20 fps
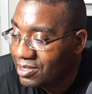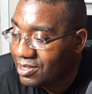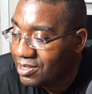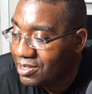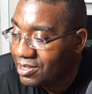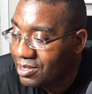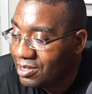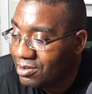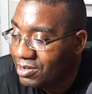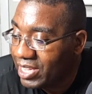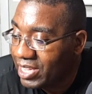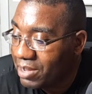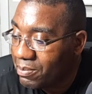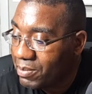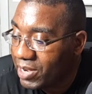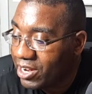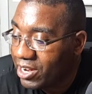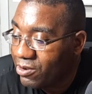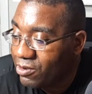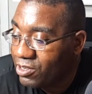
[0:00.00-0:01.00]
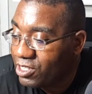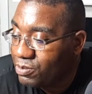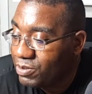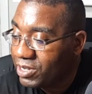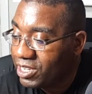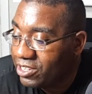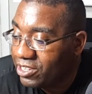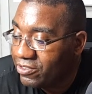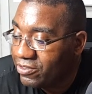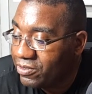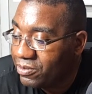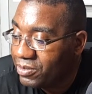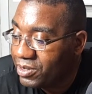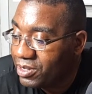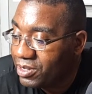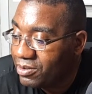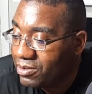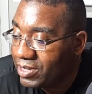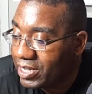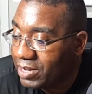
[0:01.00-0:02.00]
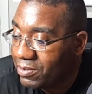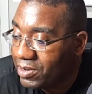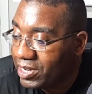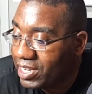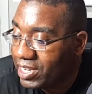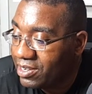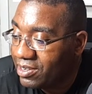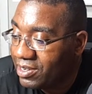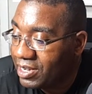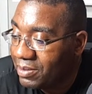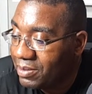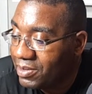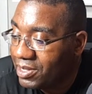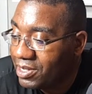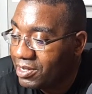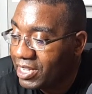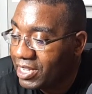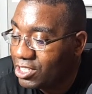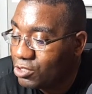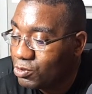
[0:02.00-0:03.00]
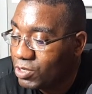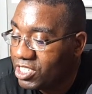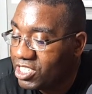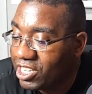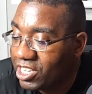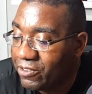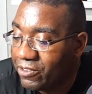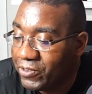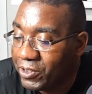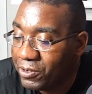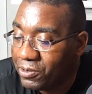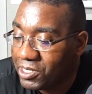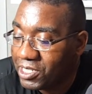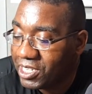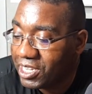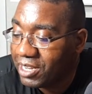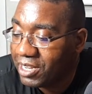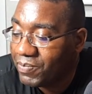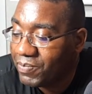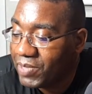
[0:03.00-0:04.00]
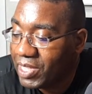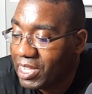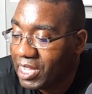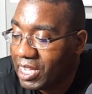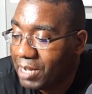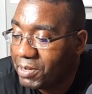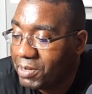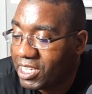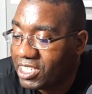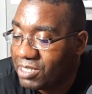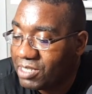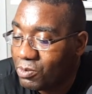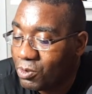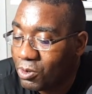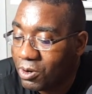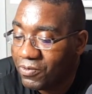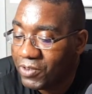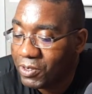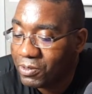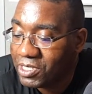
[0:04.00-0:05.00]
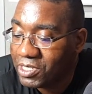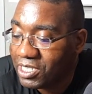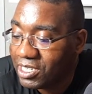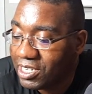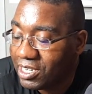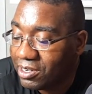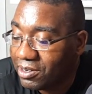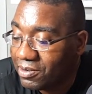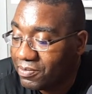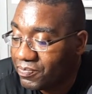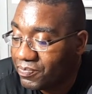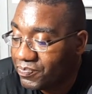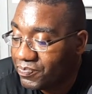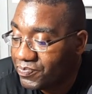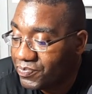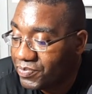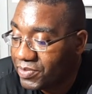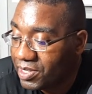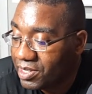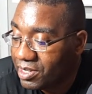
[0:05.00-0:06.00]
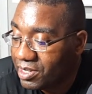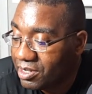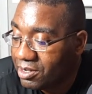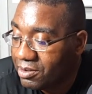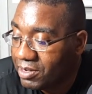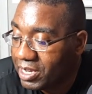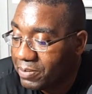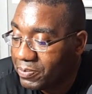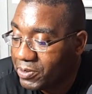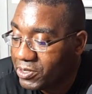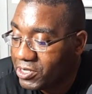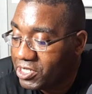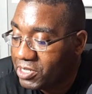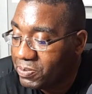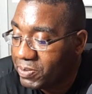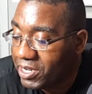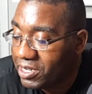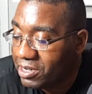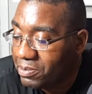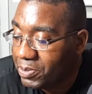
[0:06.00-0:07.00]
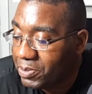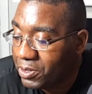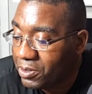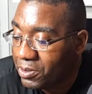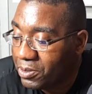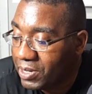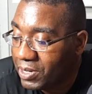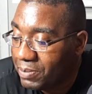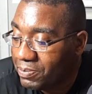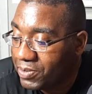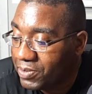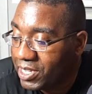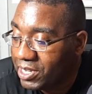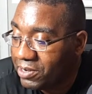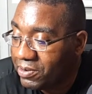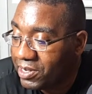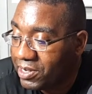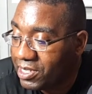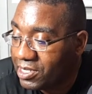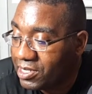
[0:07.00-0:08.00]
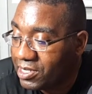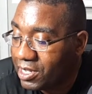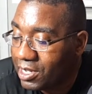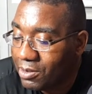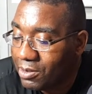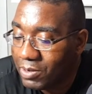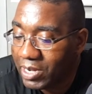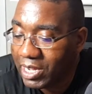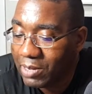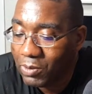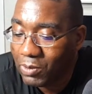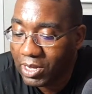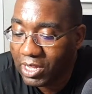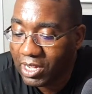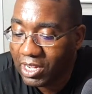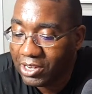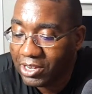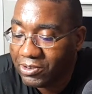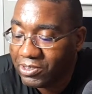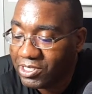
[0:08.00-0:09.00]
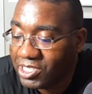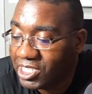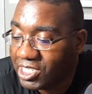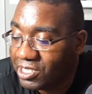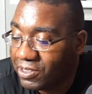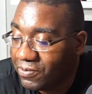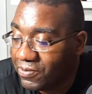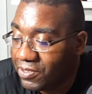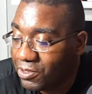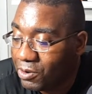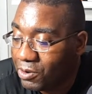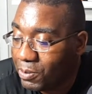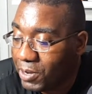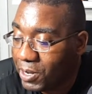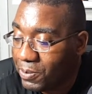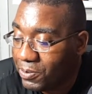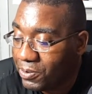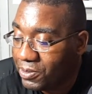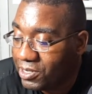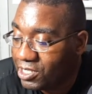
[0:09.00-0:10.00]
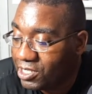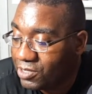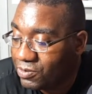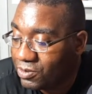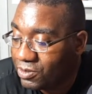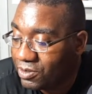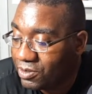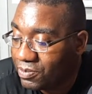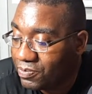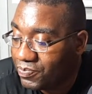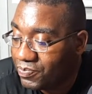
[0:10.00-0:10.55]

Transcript: Okay, minor response from, okay, we're not, I got 26 votes in. I'm going to get some more votes in there. Go ahead and participate in the poll. I'm curious. We got, what, 163 people in this room.